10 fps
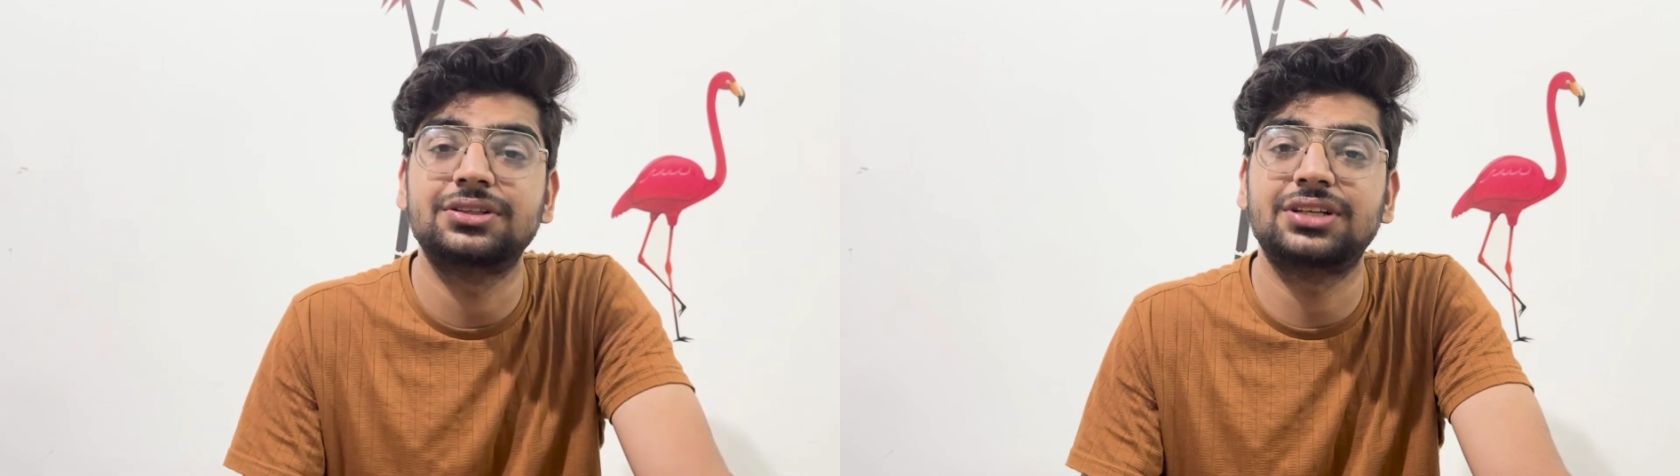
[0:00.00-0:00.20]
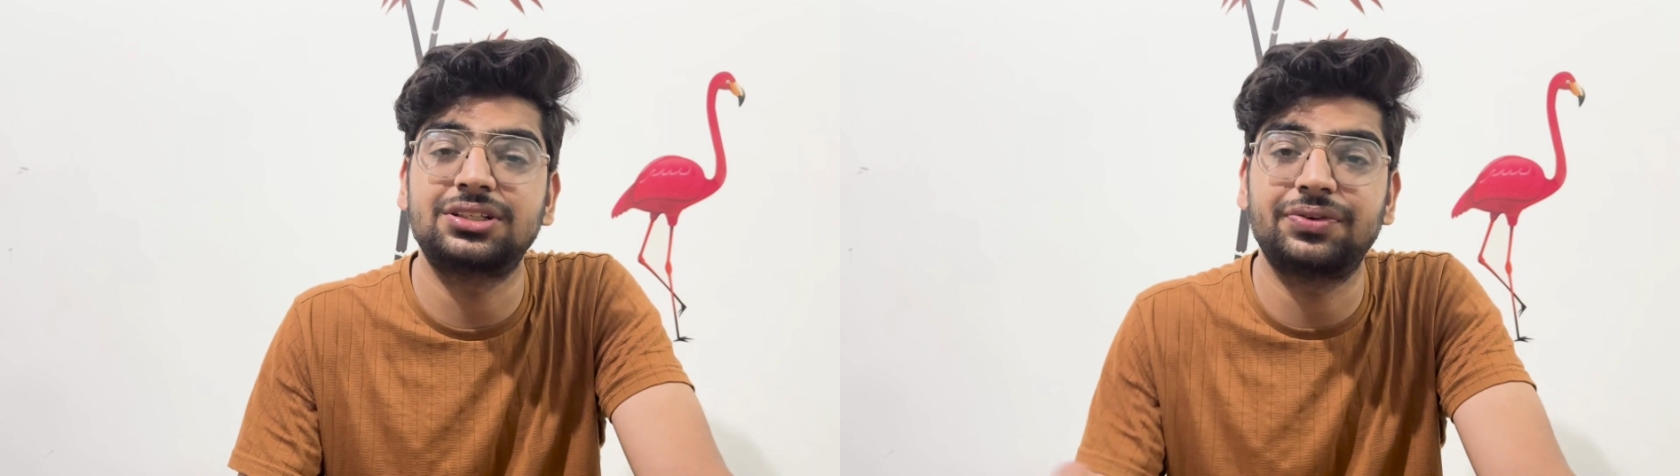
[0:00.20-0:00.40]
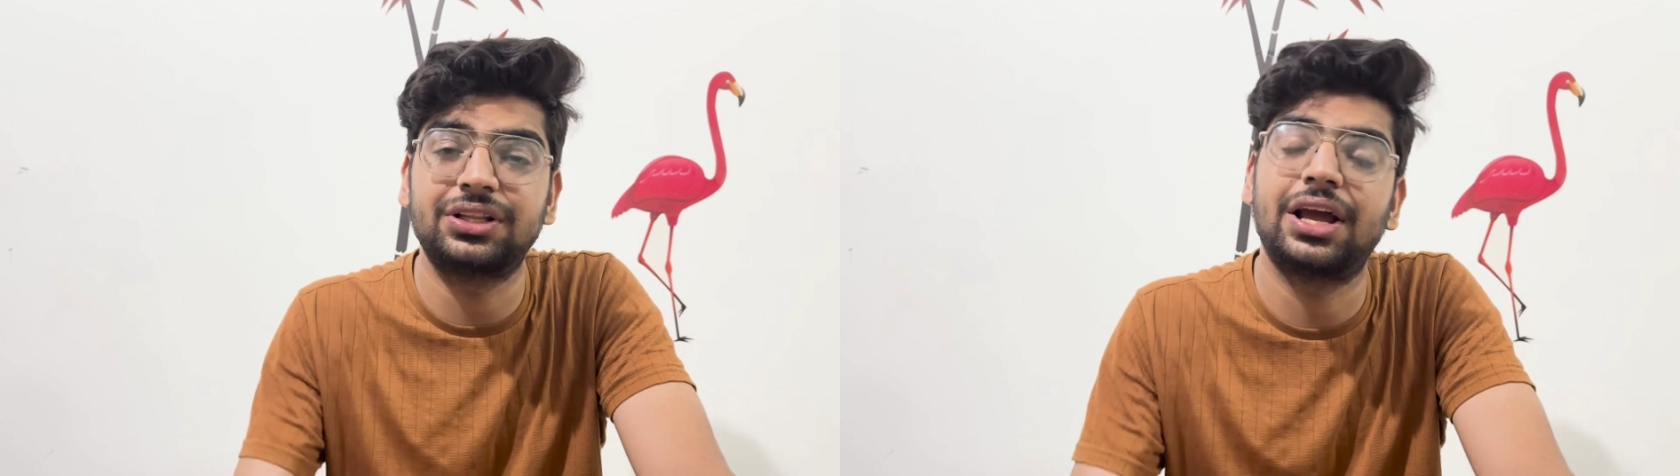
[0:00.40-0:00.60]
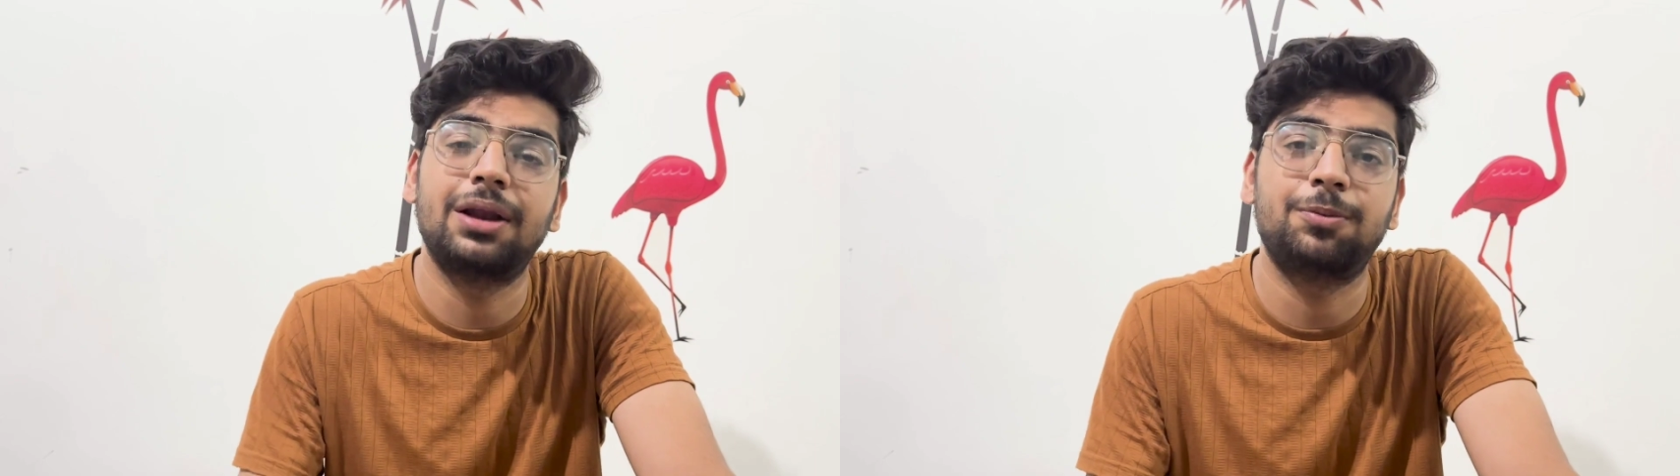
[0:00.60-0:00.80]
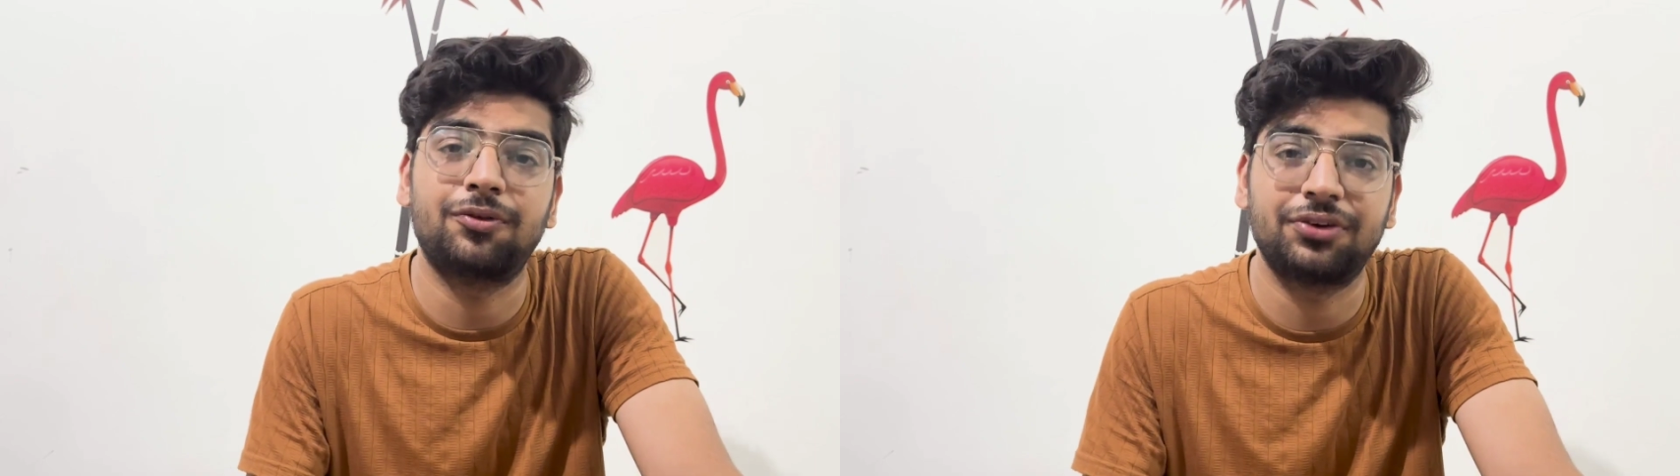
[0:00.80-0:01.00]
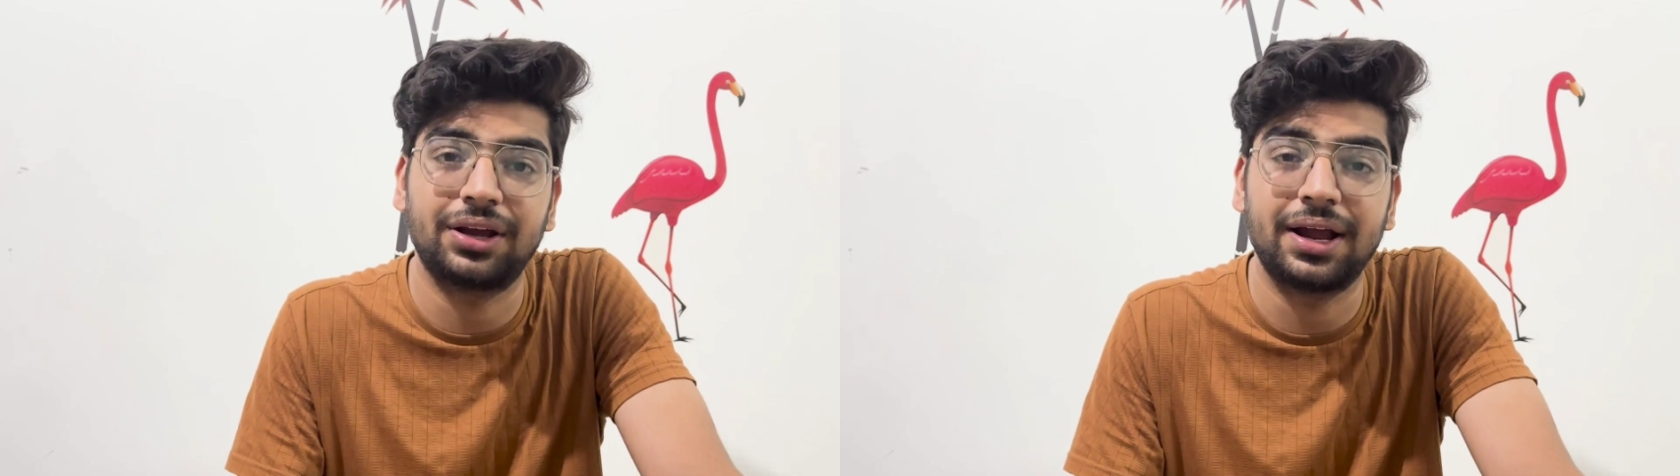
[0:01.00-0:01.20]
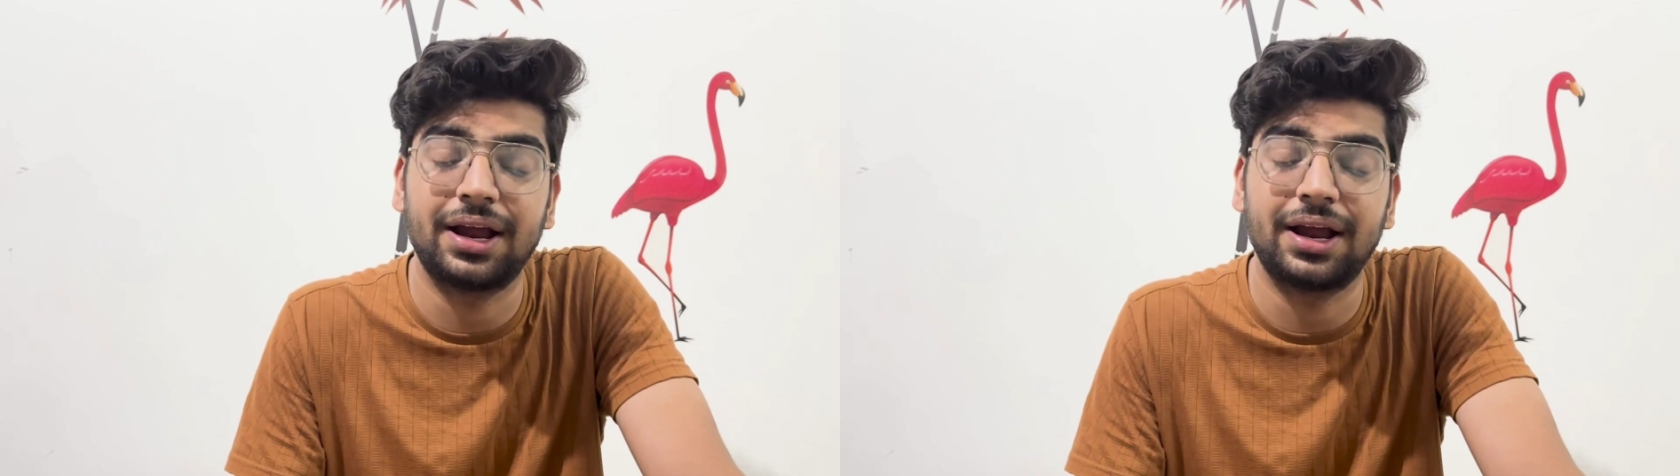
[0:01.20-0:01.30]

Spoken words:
just with the help of AI,